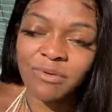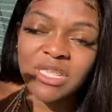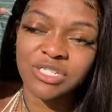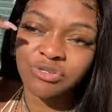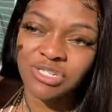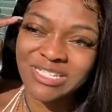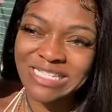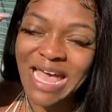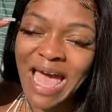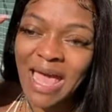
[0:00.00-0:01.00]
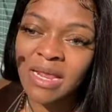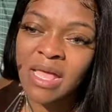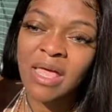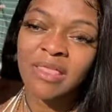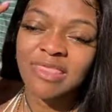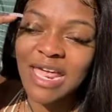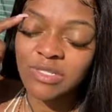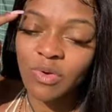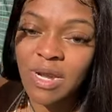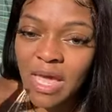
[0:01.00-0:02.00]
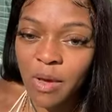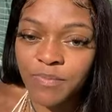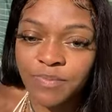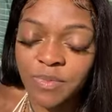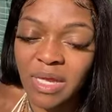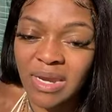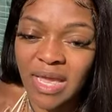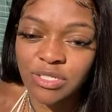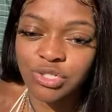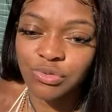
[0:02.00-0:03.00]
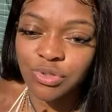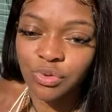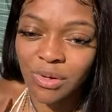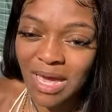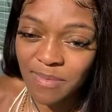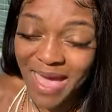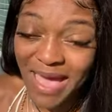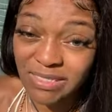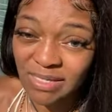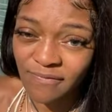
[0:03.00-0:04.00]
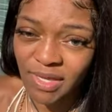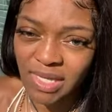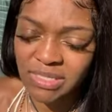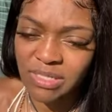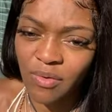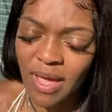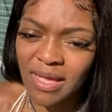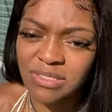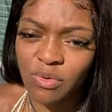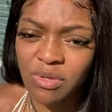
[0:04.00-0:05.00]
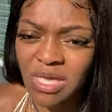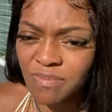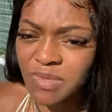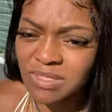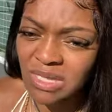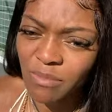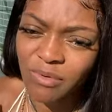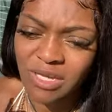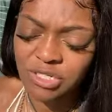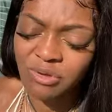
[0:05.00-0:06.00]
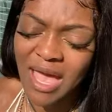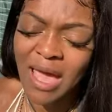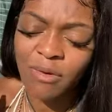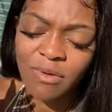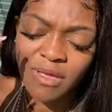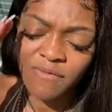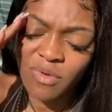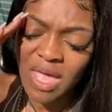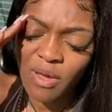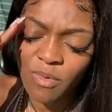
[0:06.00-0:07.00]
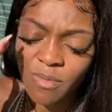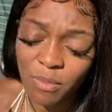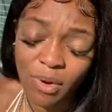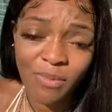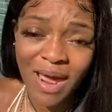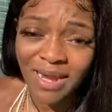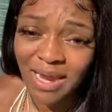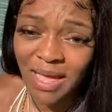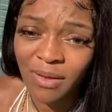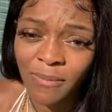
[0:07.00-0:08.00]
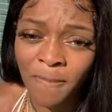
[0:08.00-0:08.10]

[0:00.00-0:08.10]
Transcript: that you just got, that is going to help connect you to a lot of past events. Okay, so keep the symbol that you got. If you can't remember it, write it down.